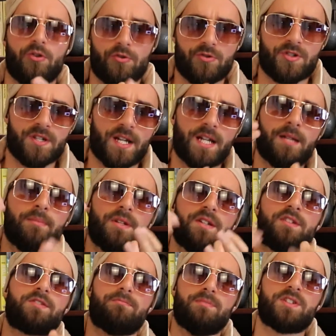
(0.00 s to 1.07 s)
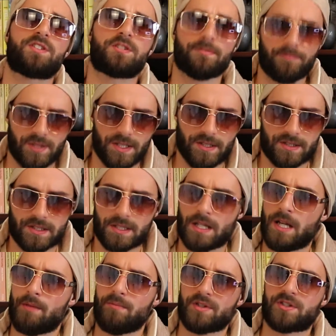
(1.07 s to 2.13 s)
whose name is Mr. Peace.
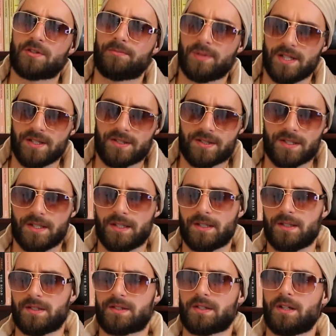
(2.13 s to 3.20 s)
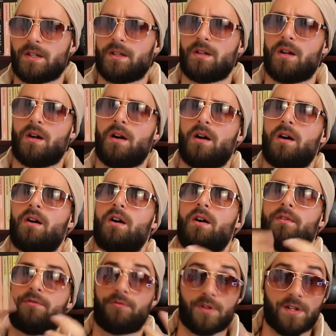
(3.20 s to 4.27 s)
Mr. Peace is
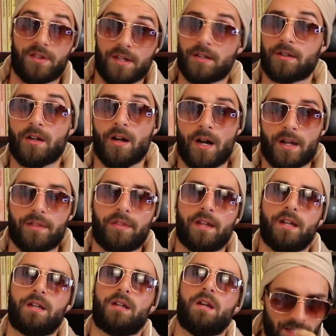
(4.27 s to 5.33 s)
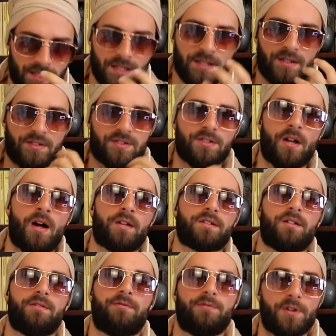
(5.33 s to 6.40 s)
a free thinker, I think. He is
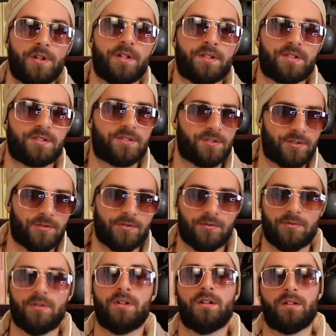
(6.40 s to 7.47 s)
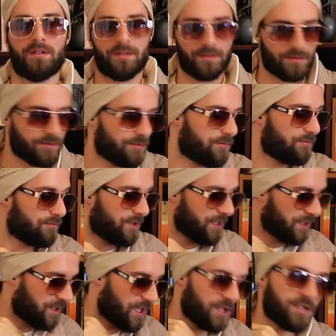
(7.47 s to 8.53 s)
not averse to
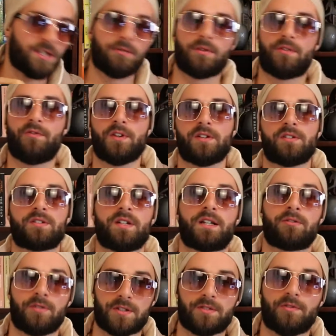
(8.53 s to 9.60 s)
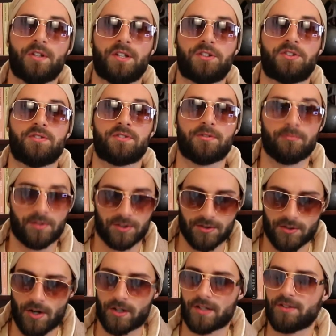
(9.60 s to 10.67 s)
engaging with figures like Christopher Hitchens and
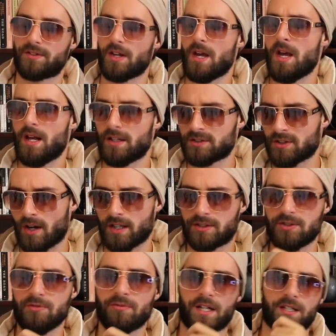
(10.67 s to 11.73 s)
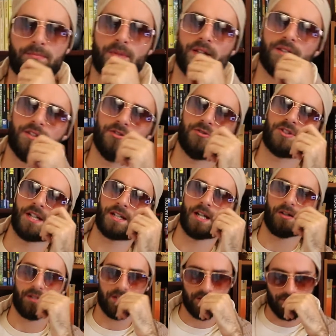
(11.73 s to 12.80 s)
Richard Dawkins, and so I do recommend that you check
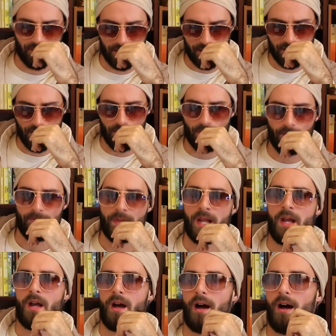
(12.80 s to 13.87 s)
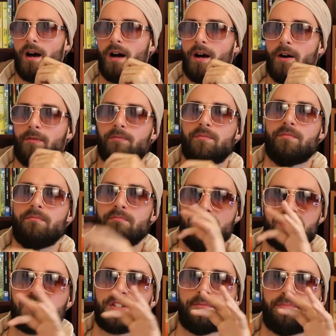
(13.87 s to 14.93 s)
out his video,
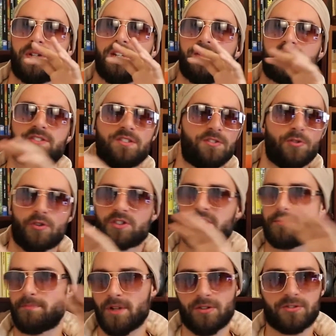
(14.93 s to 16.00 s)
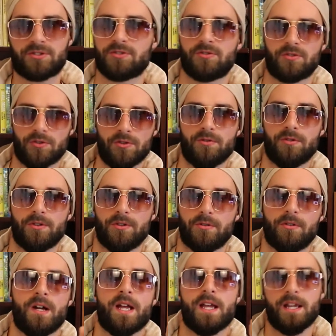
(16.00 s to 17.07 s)
Mr. Peace, Your Spiritual Guru.
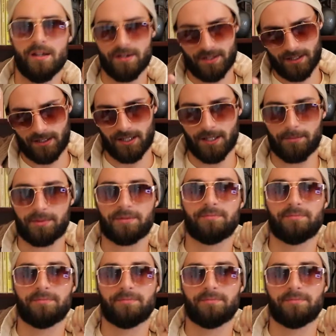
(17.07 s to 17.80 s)
Here's a clip.